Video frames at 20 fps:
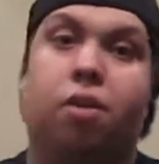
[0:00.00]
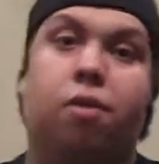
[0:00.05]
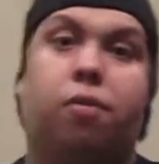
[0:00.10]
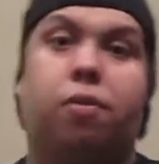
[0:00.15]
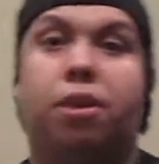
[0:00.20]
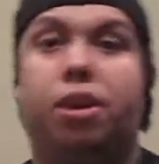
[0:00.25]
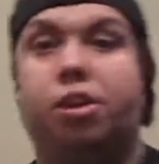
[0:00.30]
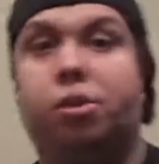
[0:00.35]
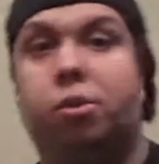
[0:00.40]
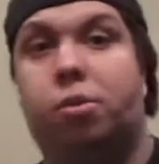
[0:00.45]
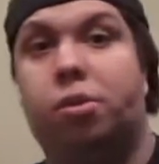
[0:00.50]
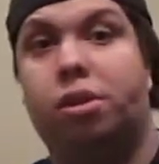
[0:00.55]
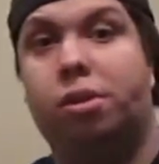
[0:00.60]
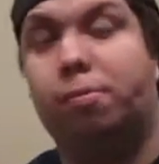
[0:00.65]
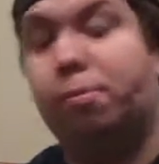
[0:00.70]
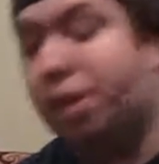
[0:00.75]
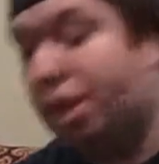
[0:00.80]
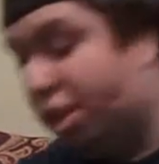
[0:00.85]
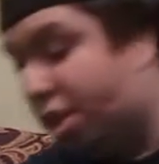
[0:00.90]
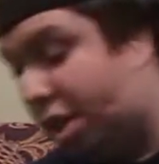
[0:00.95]
French
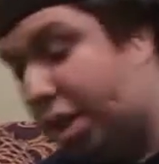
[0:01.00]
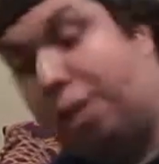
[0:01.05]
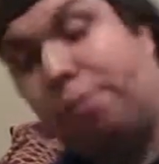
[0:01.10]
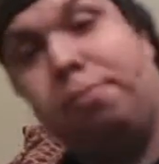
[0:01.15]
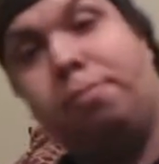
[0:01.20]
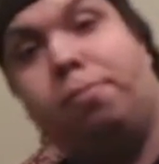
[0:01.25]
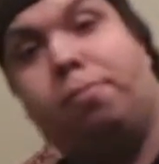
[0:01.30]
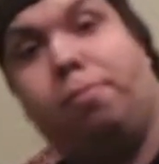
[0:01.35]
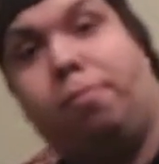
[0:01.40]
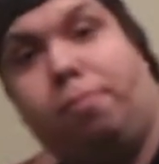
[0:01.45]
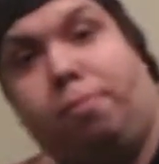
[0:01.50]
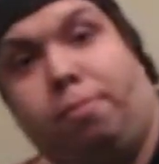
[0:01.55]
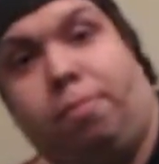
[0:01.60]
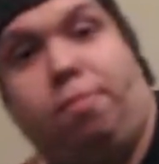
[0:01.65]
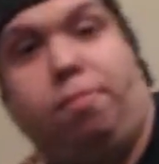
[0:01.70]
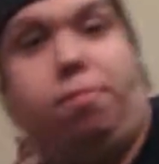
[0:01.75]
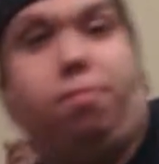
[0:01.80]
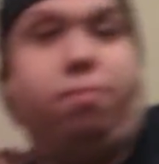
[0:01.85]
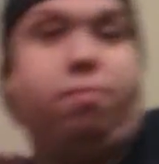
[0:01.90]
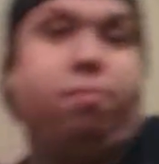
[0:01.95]
horn pitched in
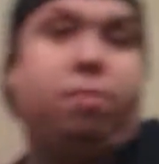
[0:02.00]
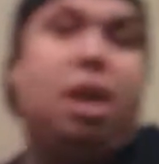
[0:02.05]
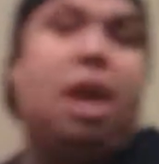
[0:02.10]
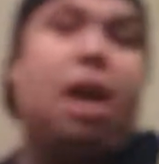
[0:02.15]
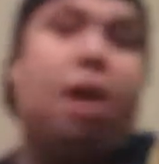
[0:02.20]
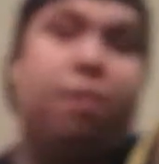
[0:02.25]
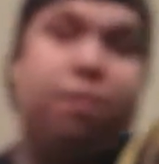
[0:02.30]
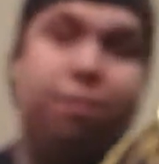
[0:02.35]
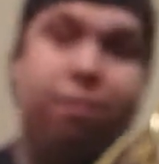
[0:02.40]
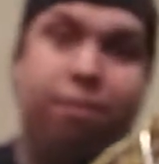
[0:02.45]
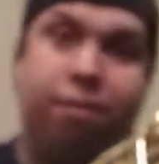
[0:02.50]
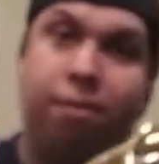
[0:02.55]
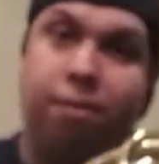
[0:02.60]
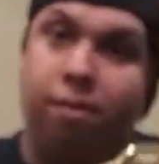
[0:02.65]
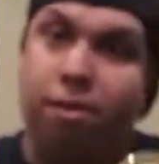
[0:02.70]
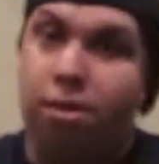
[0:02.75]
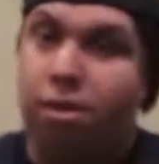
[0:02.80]
F,